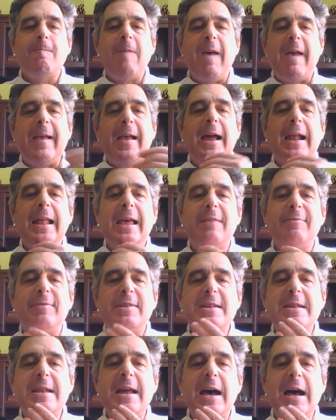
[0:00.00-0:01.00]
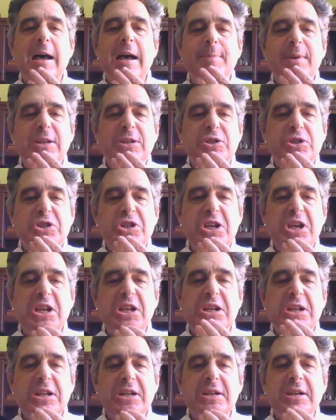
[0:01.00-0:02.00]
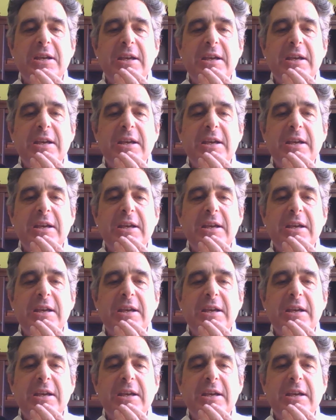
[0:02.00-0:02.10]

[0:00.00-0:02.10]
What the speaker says: I kind of have a knobby chin,